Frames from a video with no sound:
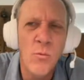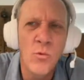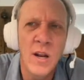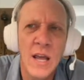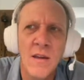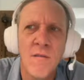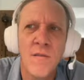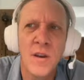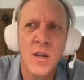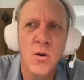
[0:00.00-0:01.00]
a
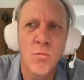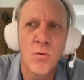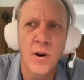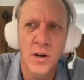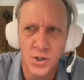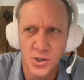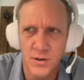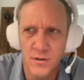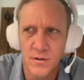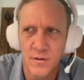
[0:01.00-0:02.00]
video
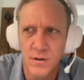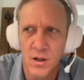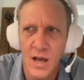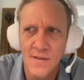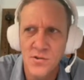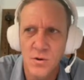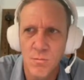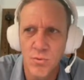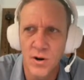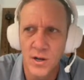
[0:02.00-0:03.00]
production, a live stream
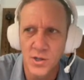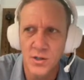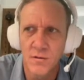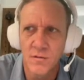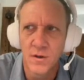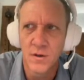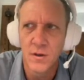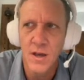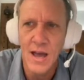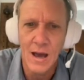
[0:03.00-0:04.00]
production
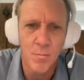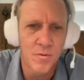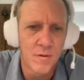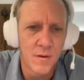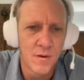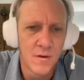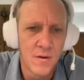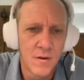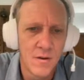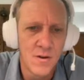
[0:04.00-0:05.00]
app
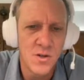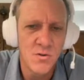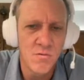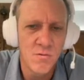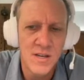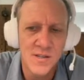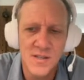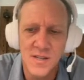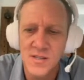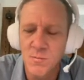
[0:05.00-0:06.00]
do this?
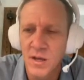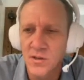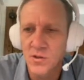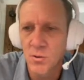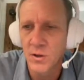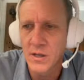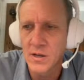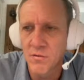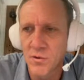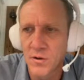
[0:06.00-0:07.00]
They seem like totally
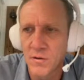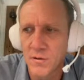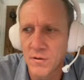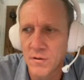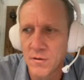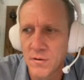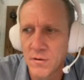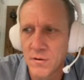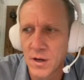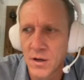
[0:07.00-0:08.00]
different
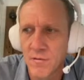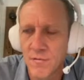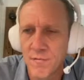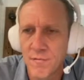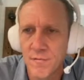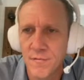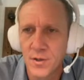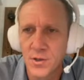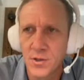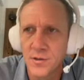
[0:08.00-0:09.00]
kind of
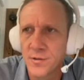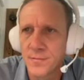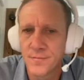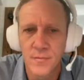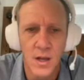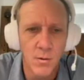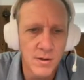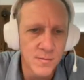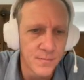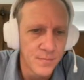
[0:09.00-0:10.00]
functions.
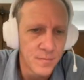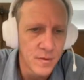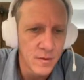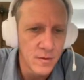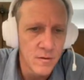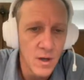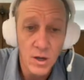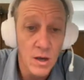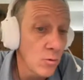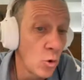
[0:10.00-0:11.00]
Anyways.
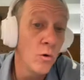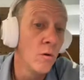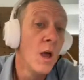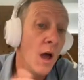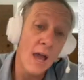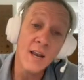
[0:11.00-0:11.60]
Okay, cool. I